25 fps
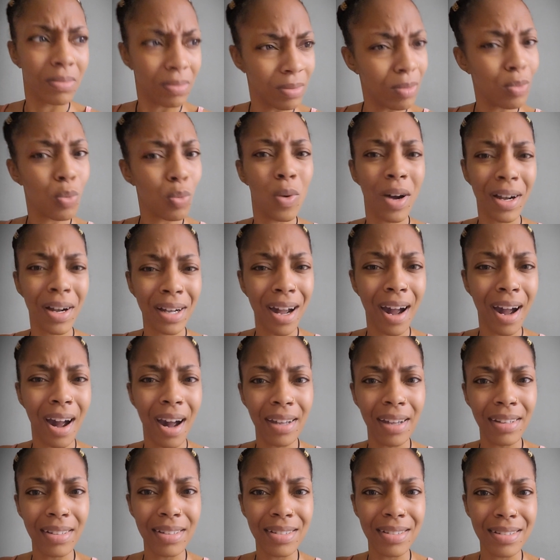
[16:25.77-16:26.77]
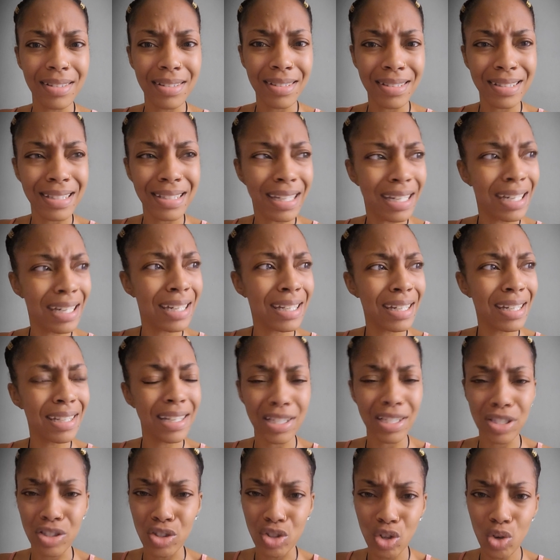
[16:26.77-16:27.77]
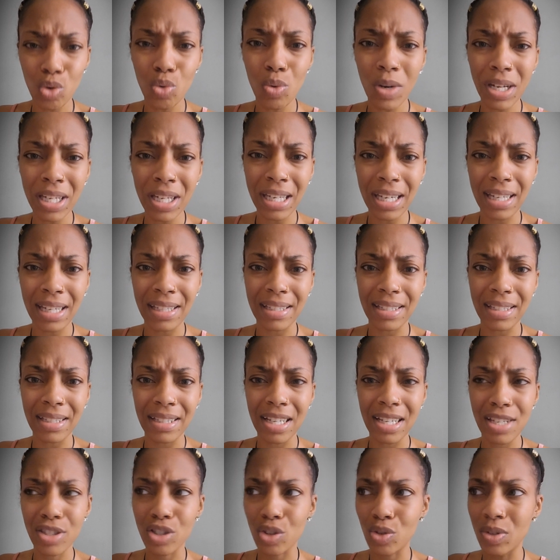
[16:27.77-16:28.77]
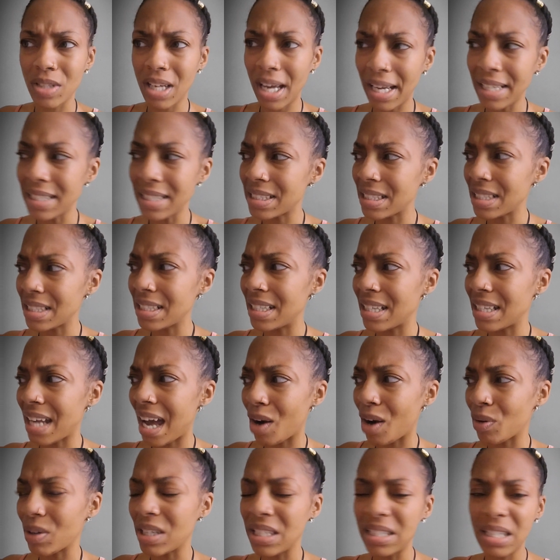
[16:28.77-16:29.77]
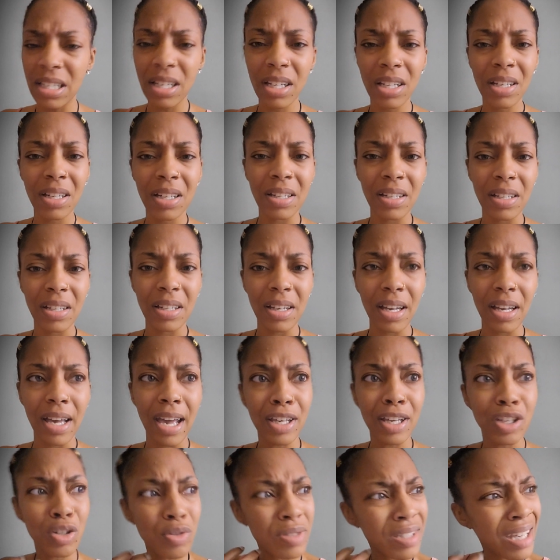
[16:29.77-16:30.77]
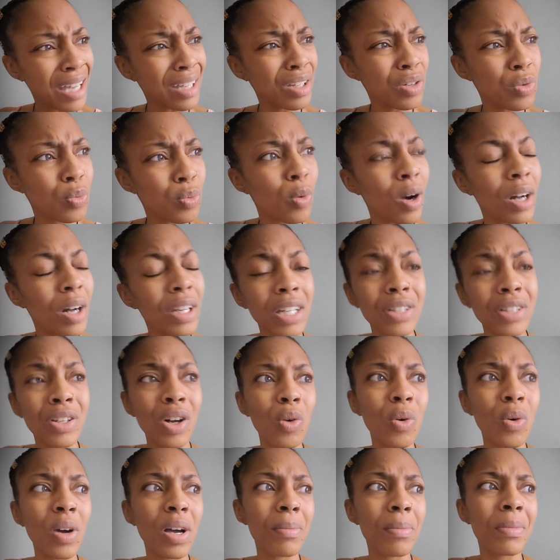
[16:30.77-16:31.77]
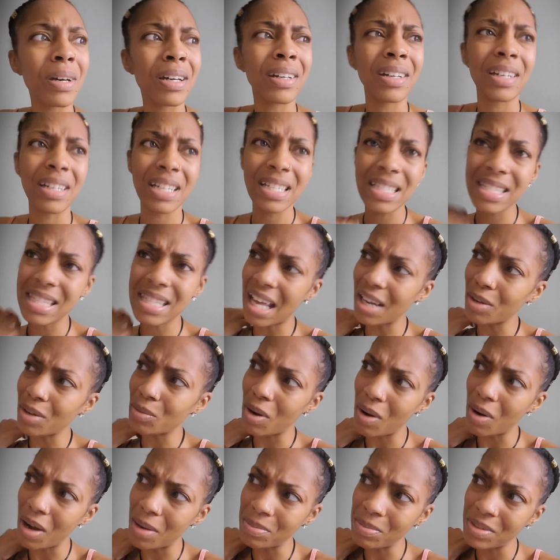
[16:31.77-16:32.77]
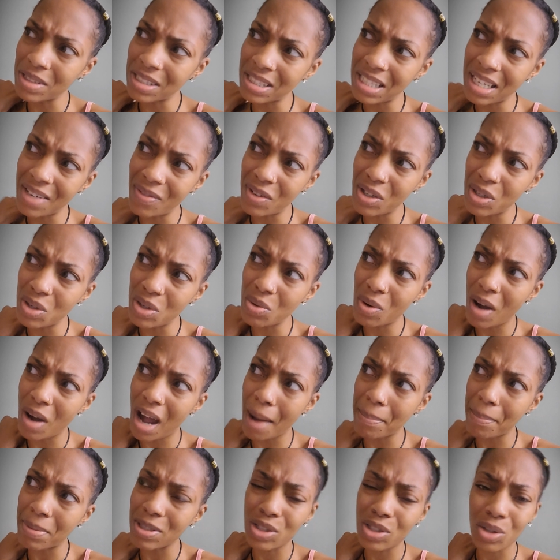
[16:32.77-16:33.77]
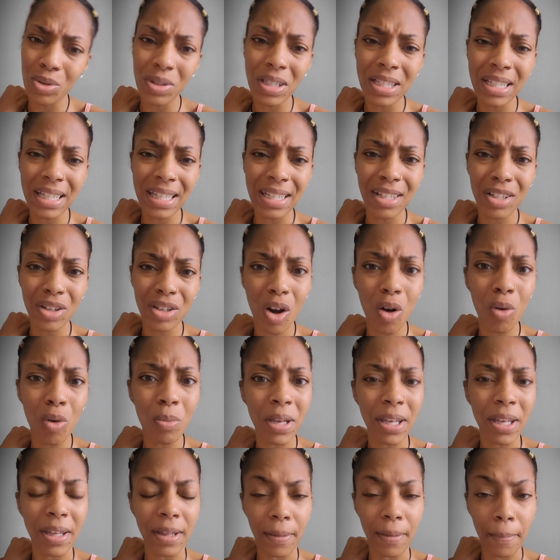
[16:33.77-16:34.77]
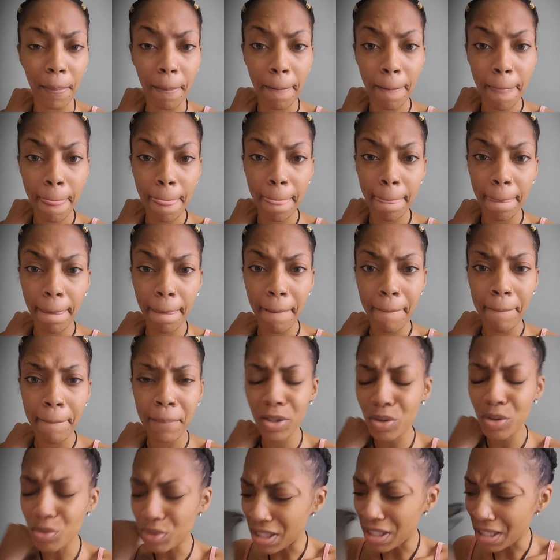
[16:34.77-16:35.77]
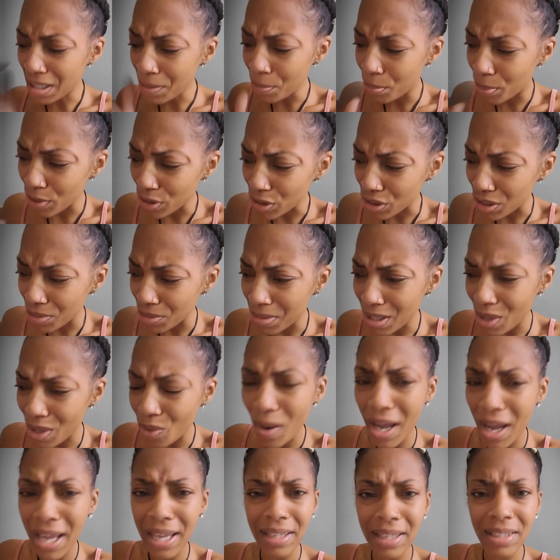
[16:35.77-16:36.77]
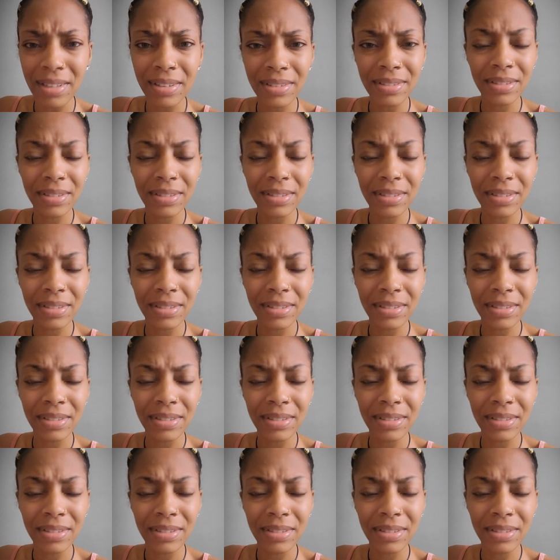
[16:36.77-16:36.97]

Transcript: what God did and is doing and his creation and how he and you say you want to know him and he's like well i'm giving you opportunity to know me but you keep pushing me away